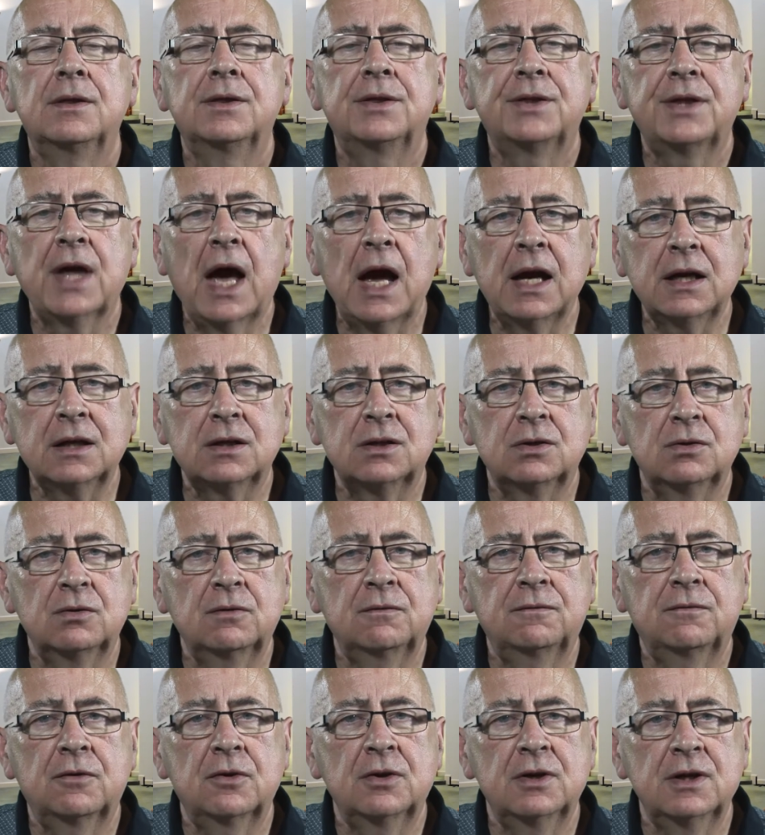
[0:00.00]
Thank you
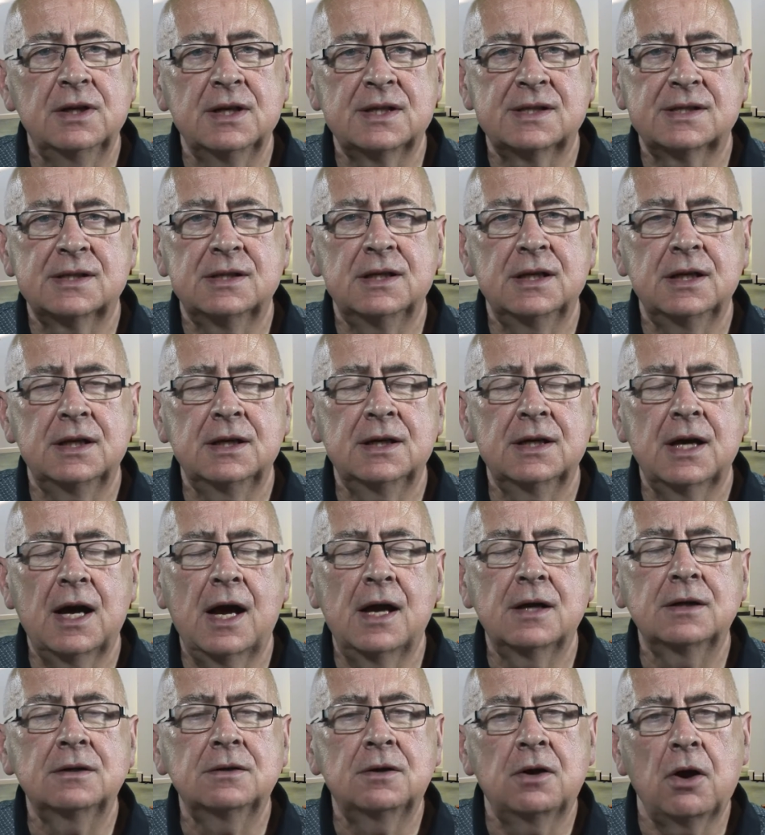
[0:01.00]
for listening,
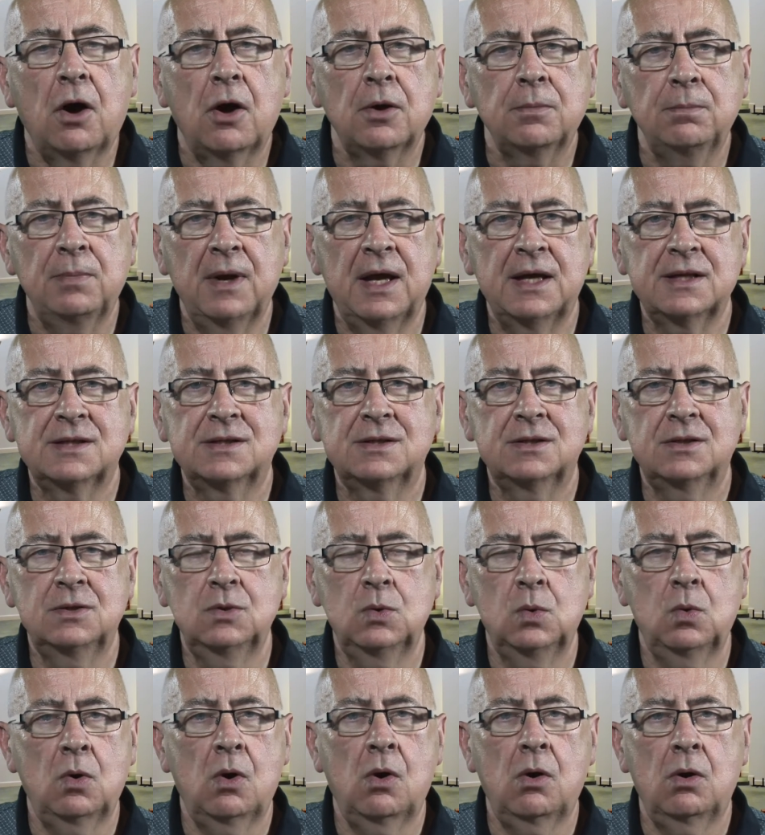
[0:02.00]
and God bless
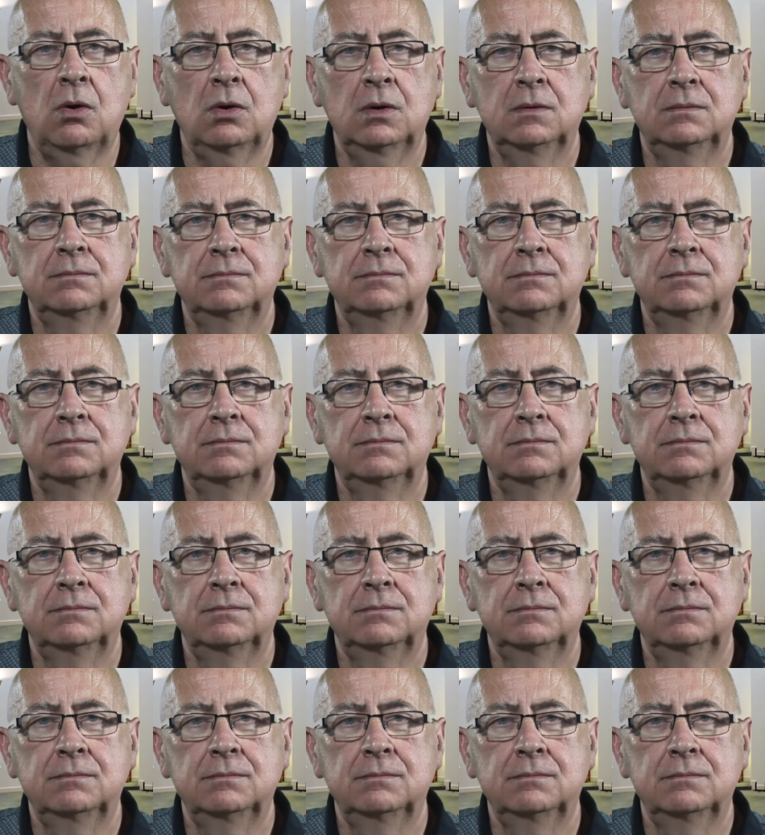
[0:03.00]
you all.